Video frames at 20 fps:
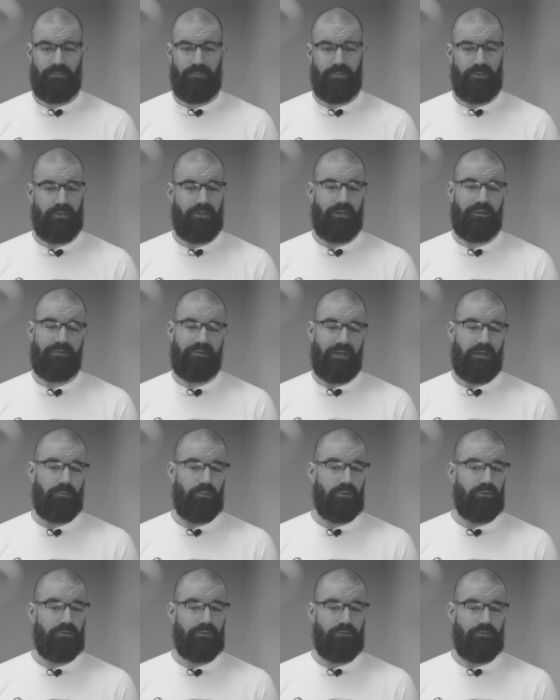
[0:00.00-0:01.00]
It's
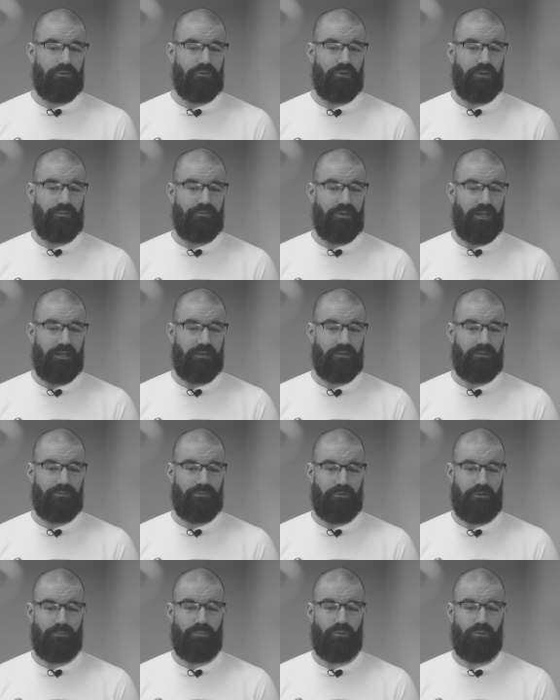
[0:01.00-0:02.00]
able to retrieve data
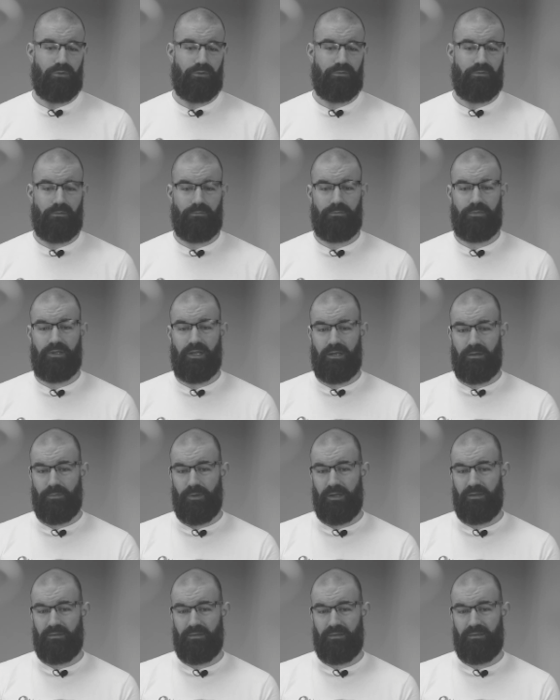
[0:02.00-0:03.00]
for reports from
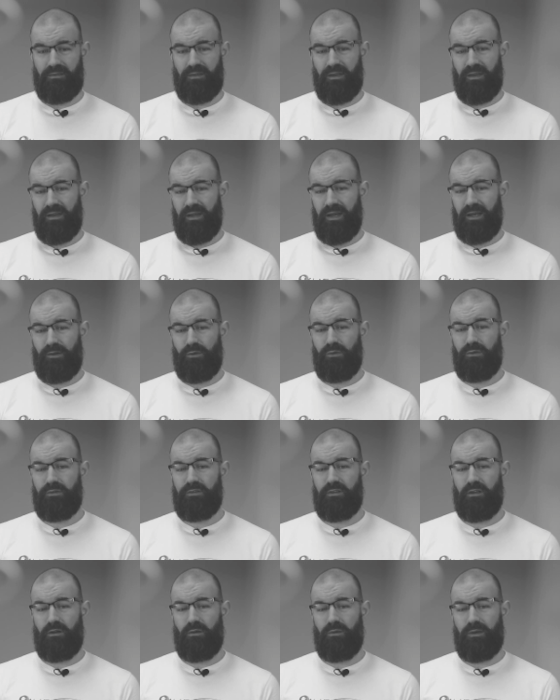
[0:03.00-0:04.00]
databases and
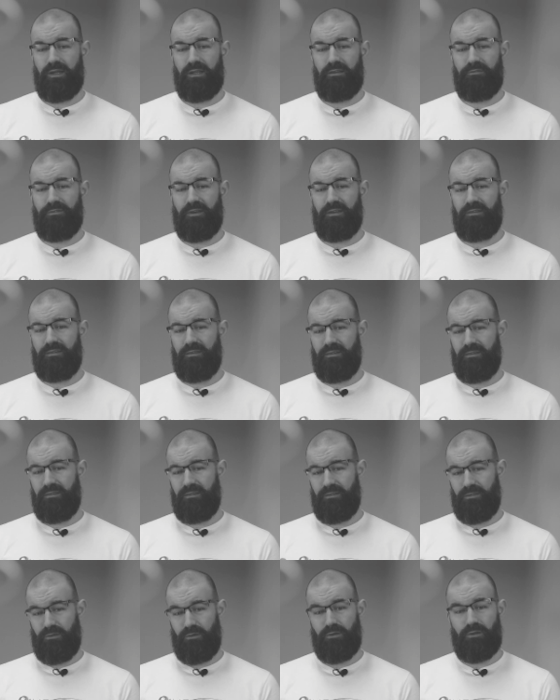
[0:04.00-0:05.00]
also
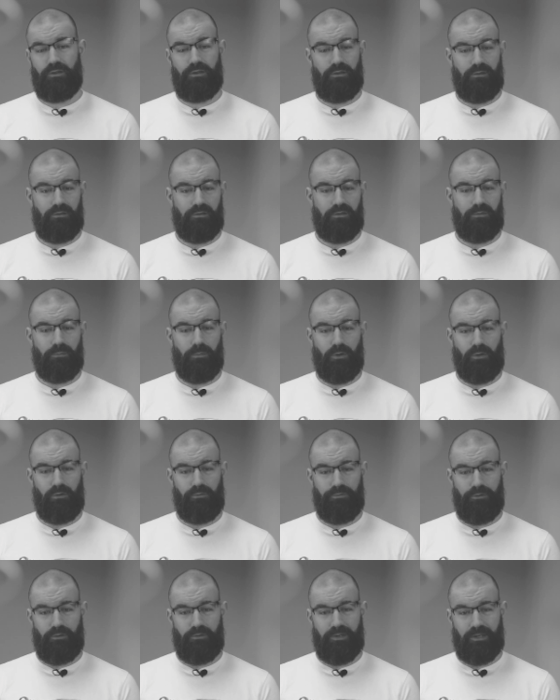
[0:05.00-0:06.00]
interfaces to Qt's
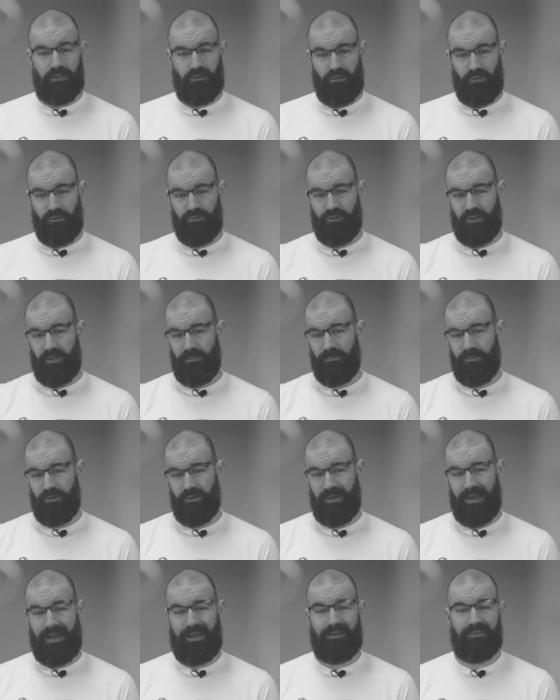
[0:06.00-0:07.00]
Model View technology
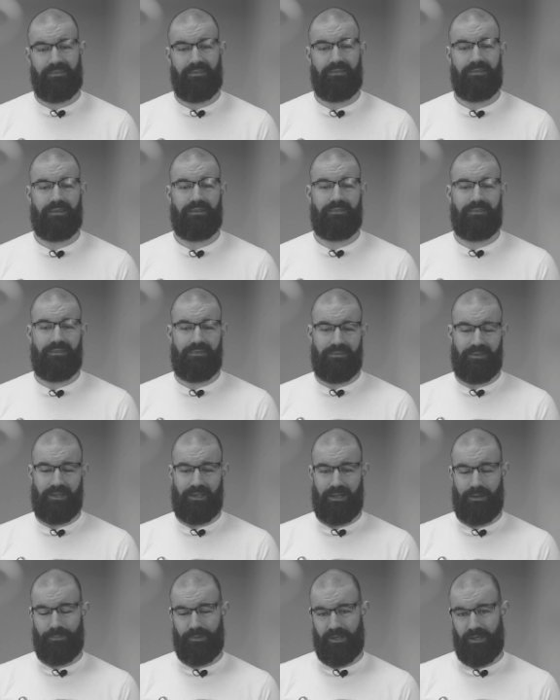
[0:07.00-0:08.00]
to access
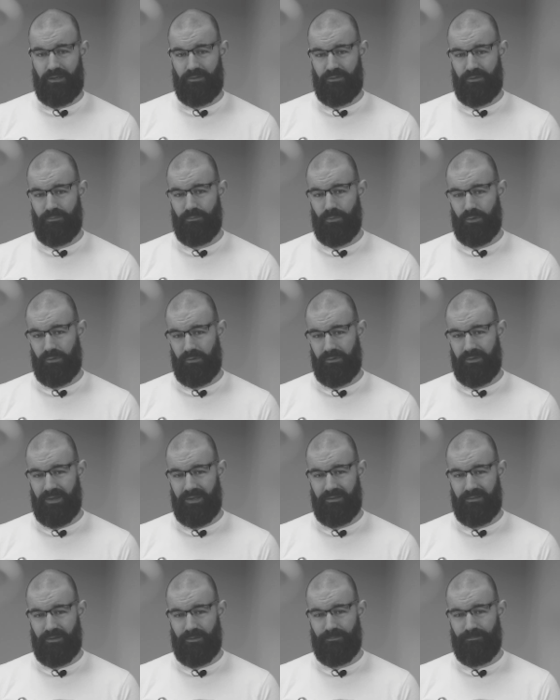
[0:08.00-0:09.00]
existing application model
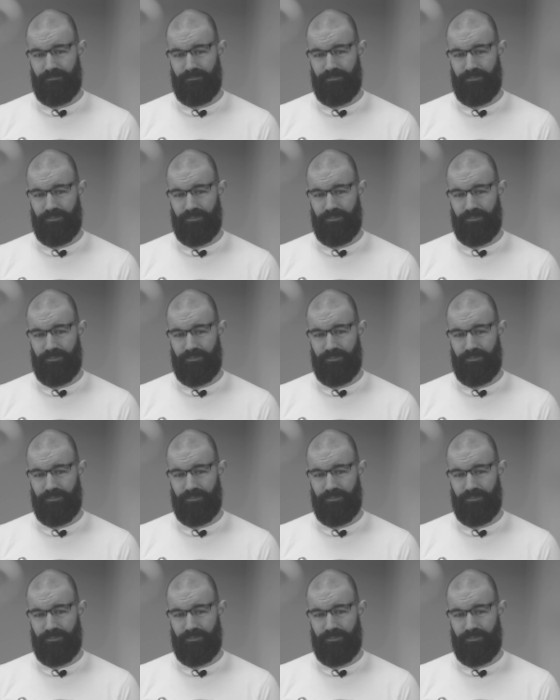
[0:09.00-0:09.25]
data.